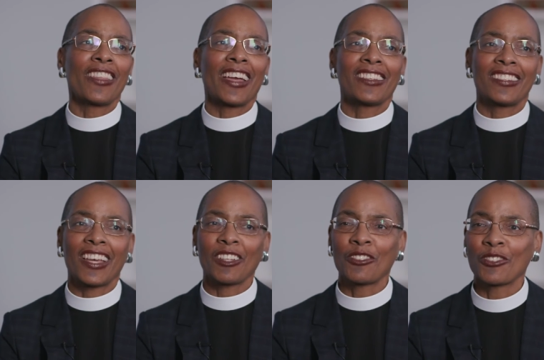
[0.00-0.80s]
that
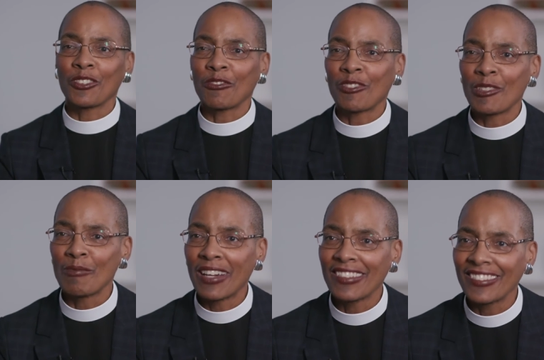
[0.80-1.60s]
text
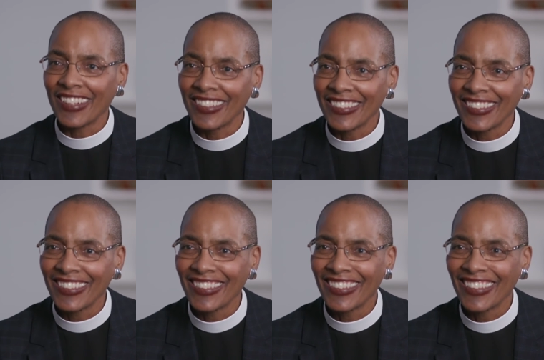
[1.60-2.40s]
from my son
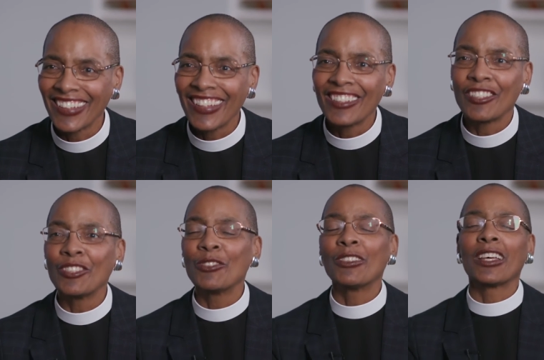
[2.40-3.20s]
yes.
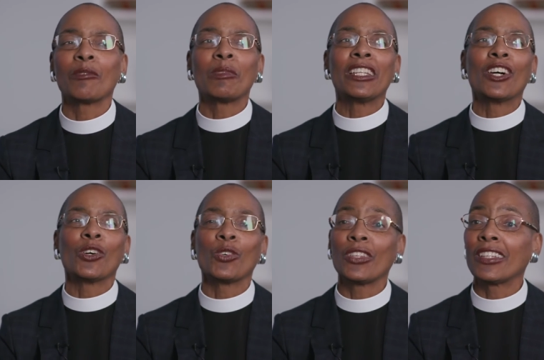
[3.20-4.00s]
to let me
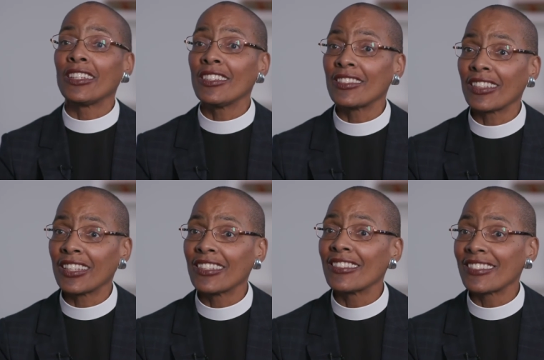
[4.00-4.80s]
know that he's
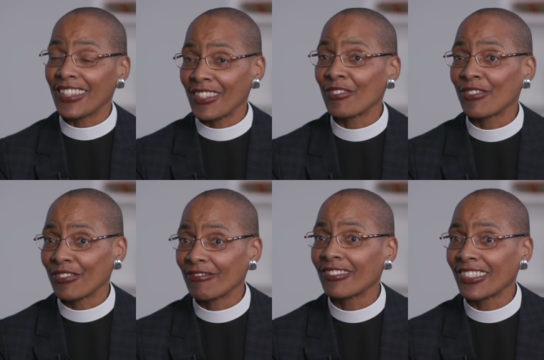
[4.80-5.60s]
in
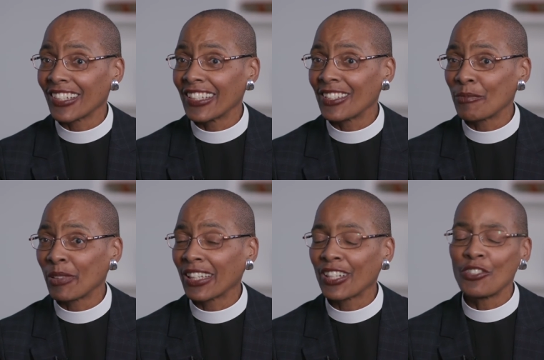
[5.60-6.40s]
safe, right?
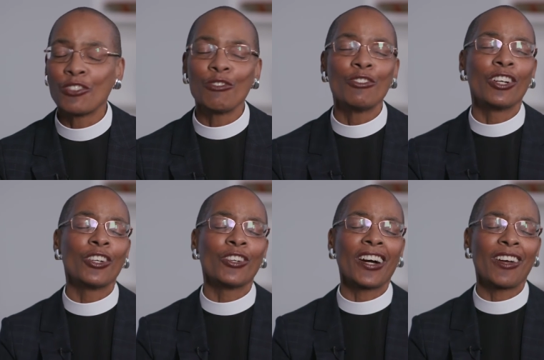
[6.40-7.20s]
Because you
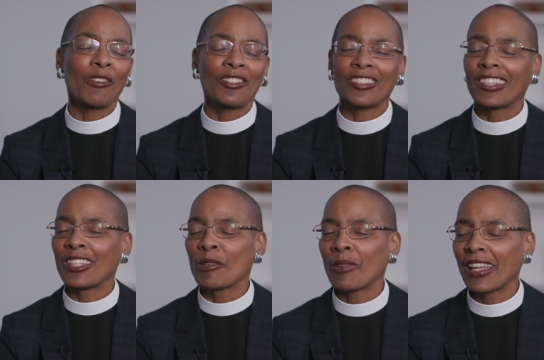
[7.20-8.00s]
know, I always say
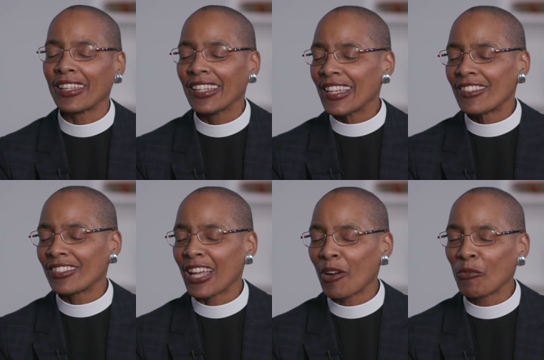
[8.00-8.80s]
to him, I,
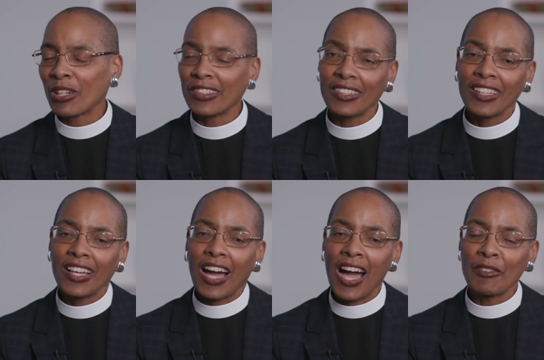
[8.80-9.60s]
it's not what
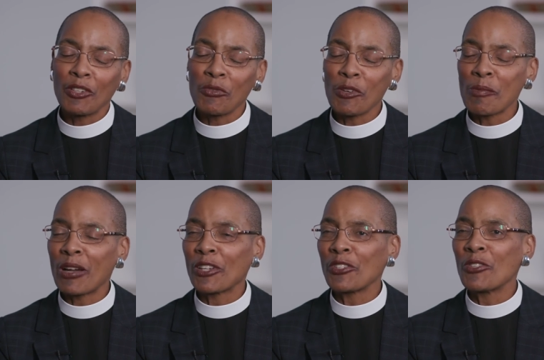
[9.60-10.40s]
I don't worry
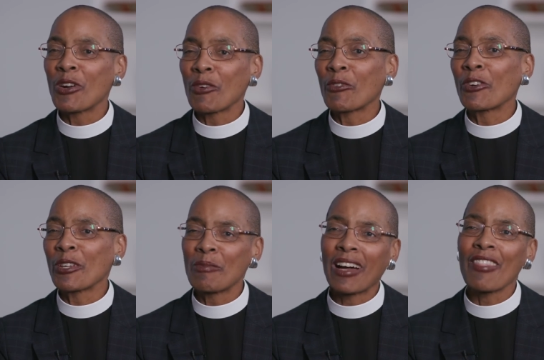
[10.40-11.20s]
about you, I
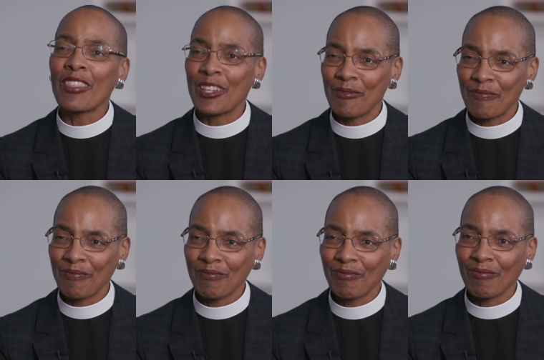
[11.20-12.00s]
worry about them.
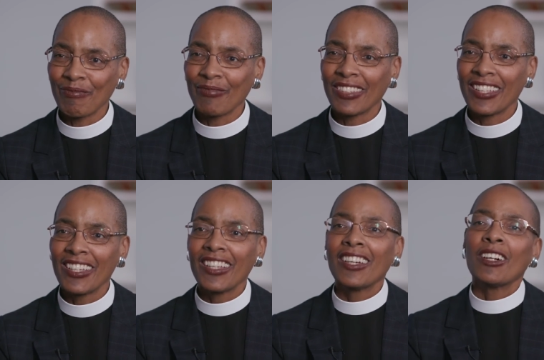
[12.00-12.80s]
Yes.
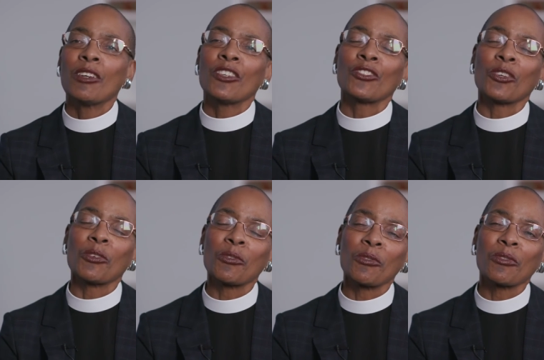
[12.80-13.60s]
So,